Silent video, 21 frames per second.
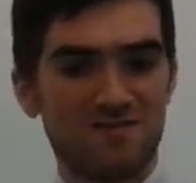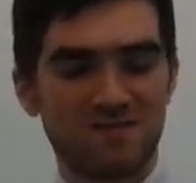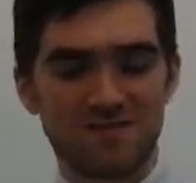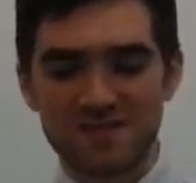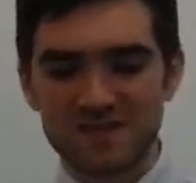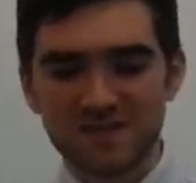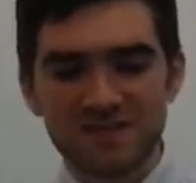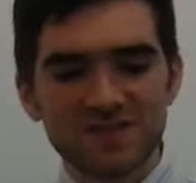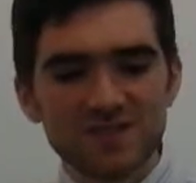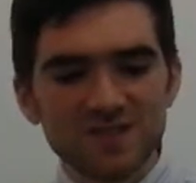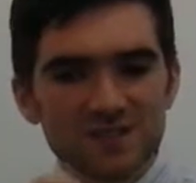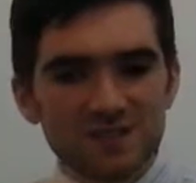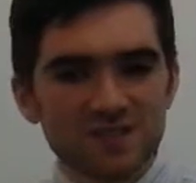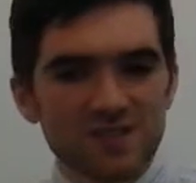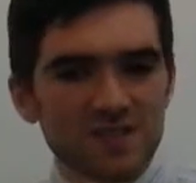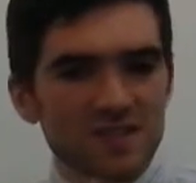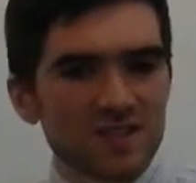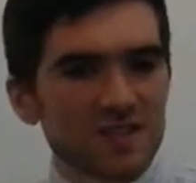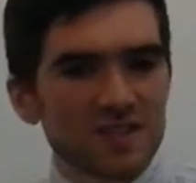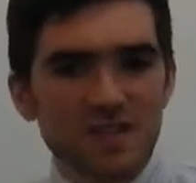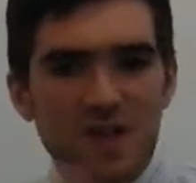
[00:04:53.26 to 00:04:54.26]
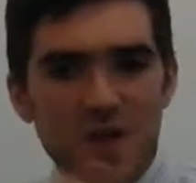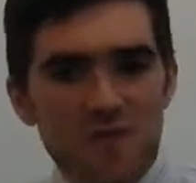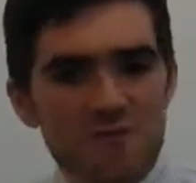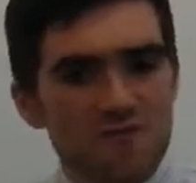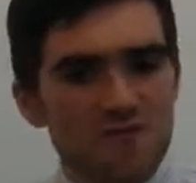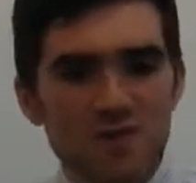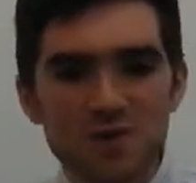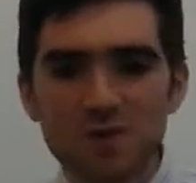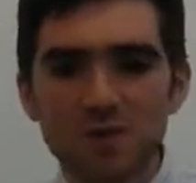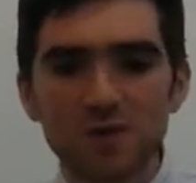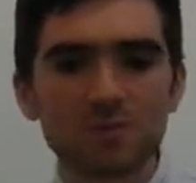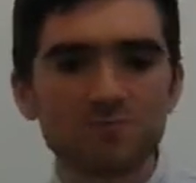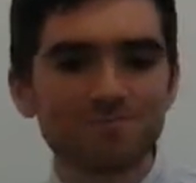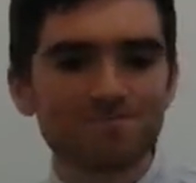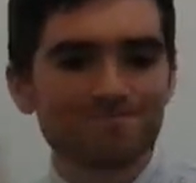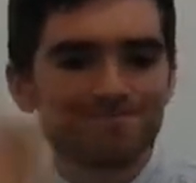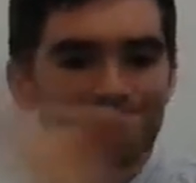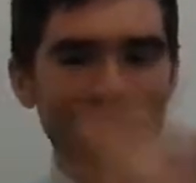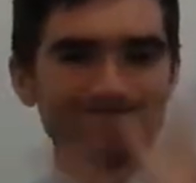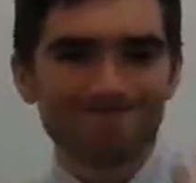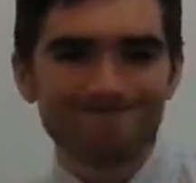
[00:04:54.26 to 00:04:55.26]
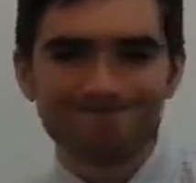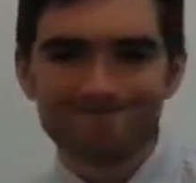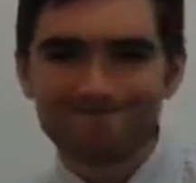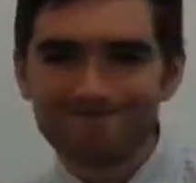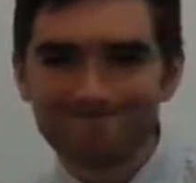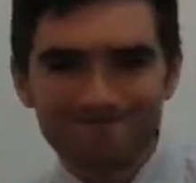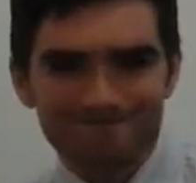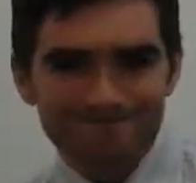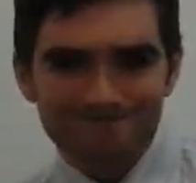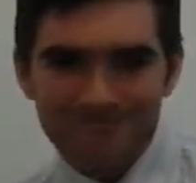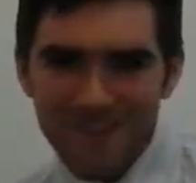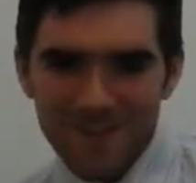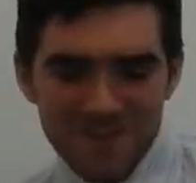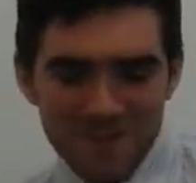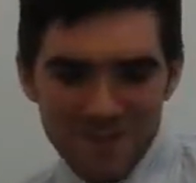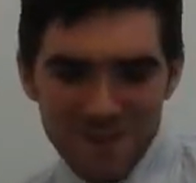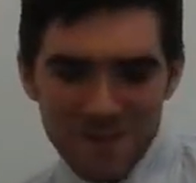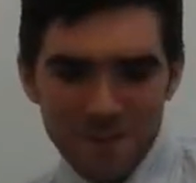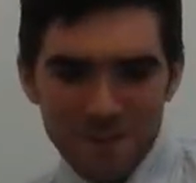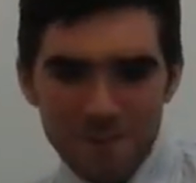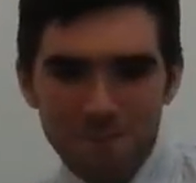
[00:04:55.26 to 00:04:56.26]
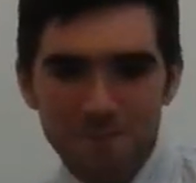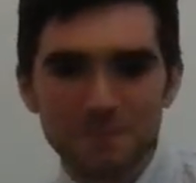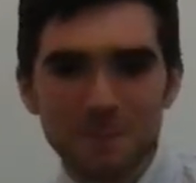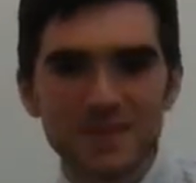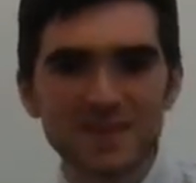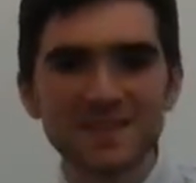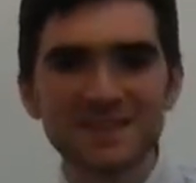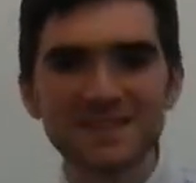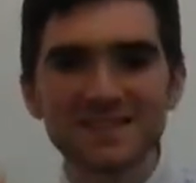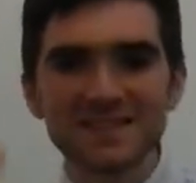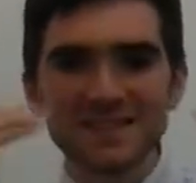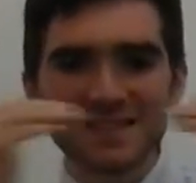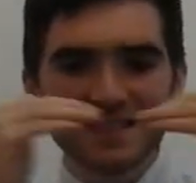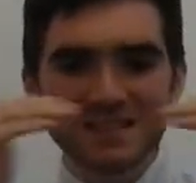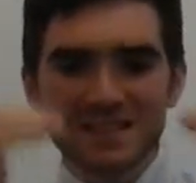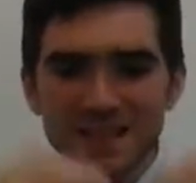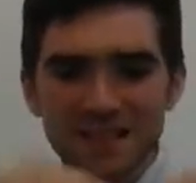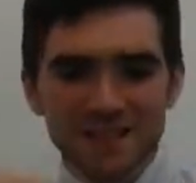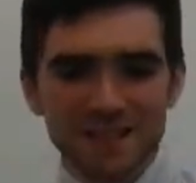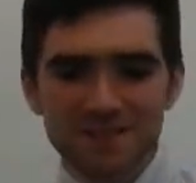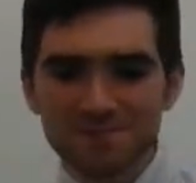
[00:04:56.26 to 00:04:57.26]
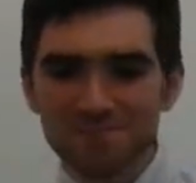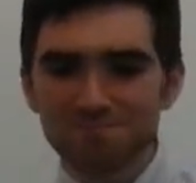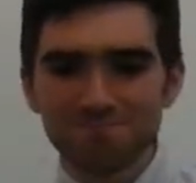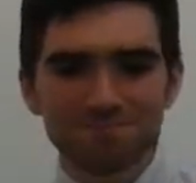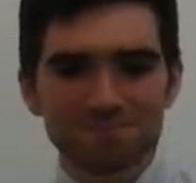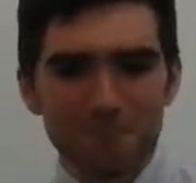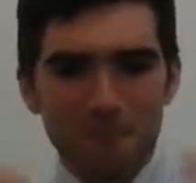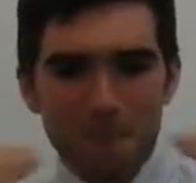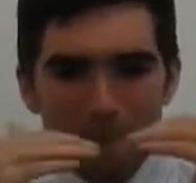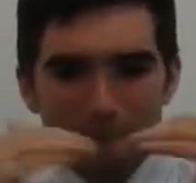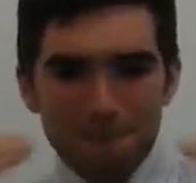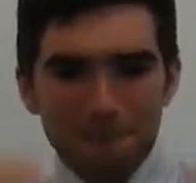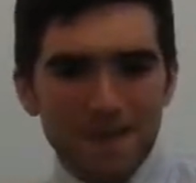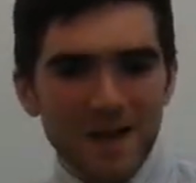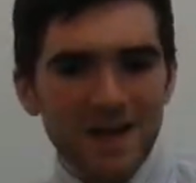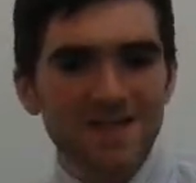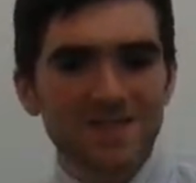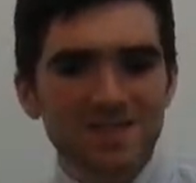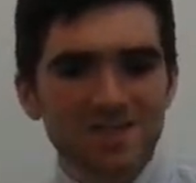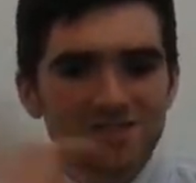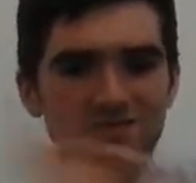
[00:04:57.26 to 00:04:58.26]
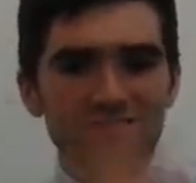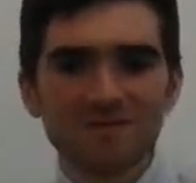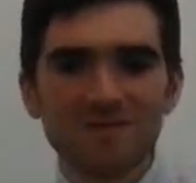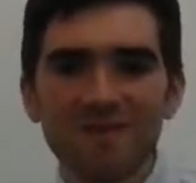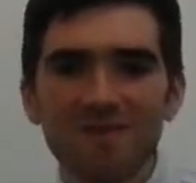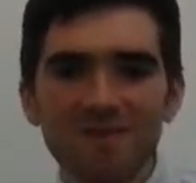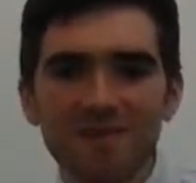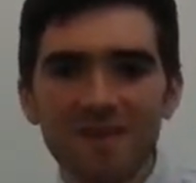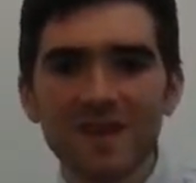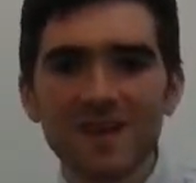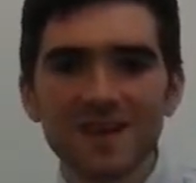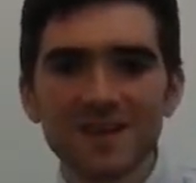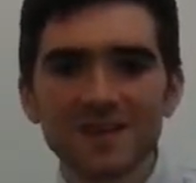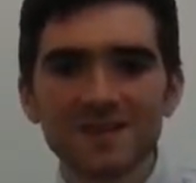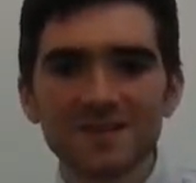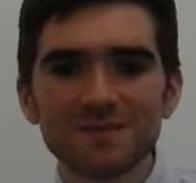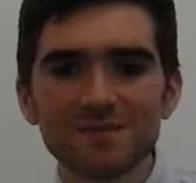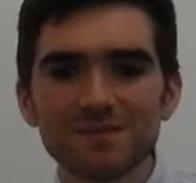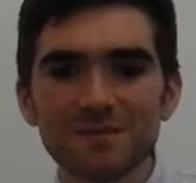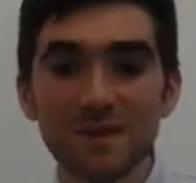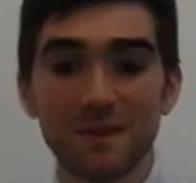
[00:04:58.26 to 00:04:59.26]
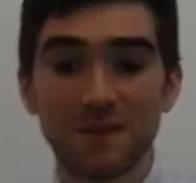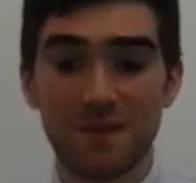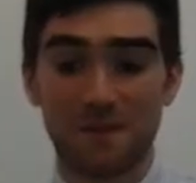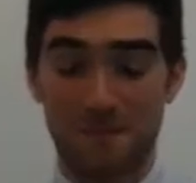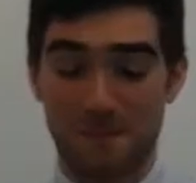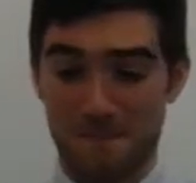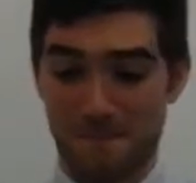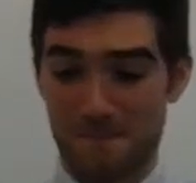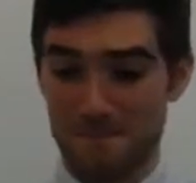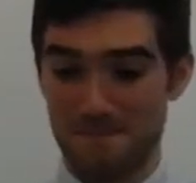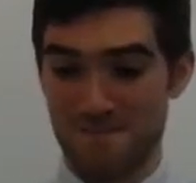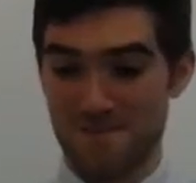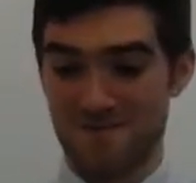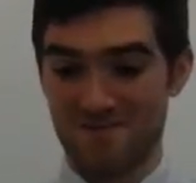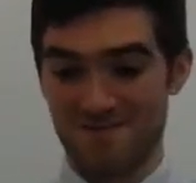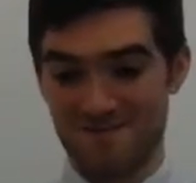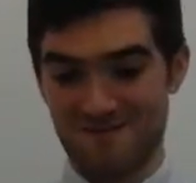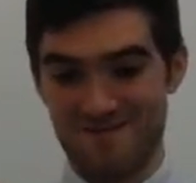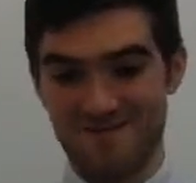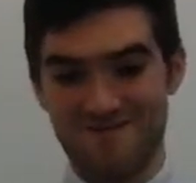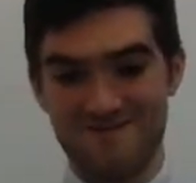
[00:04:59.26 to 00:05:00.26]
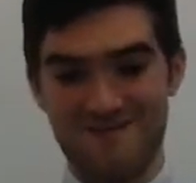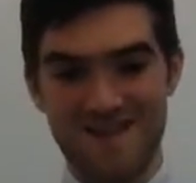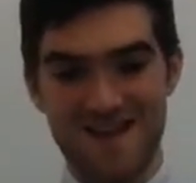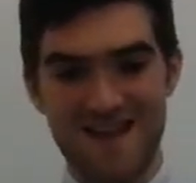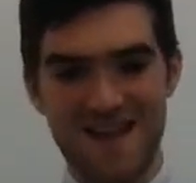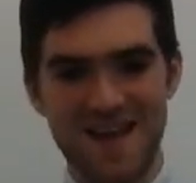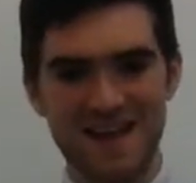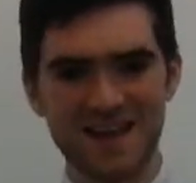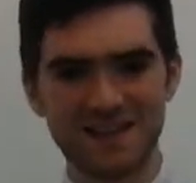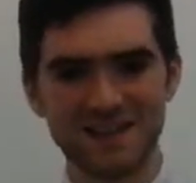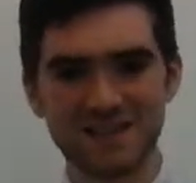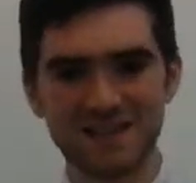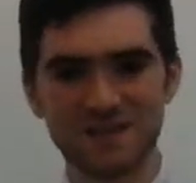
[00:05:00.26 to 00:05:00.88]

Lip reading: What happens then is, when we run off the report to assist the cost team in filling out the Precedent H form,